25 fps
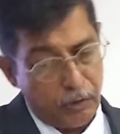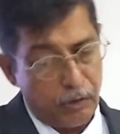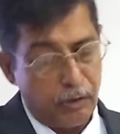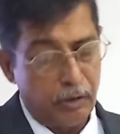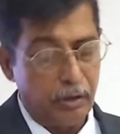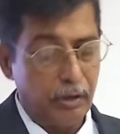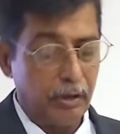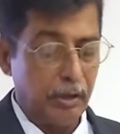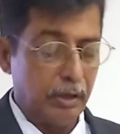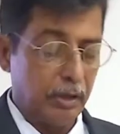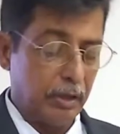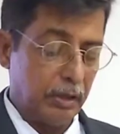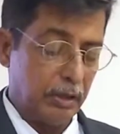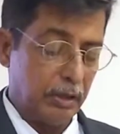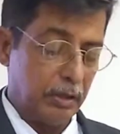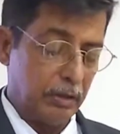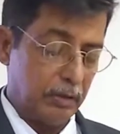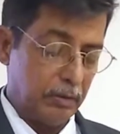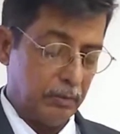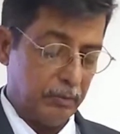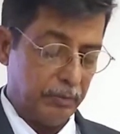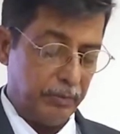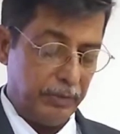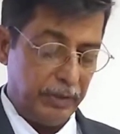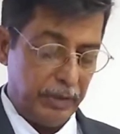the
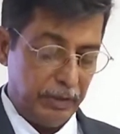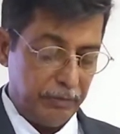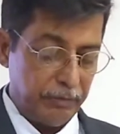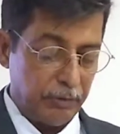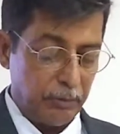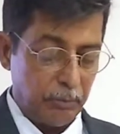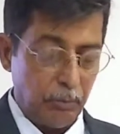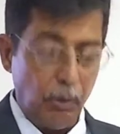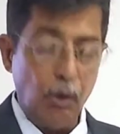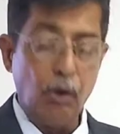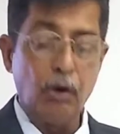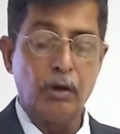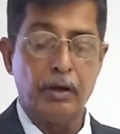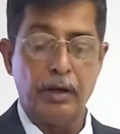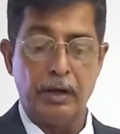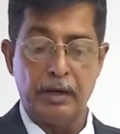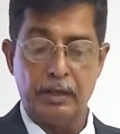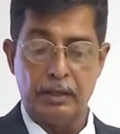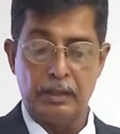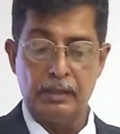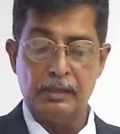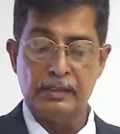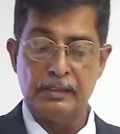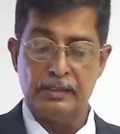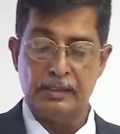oil flow
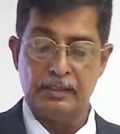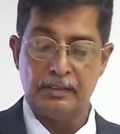stops,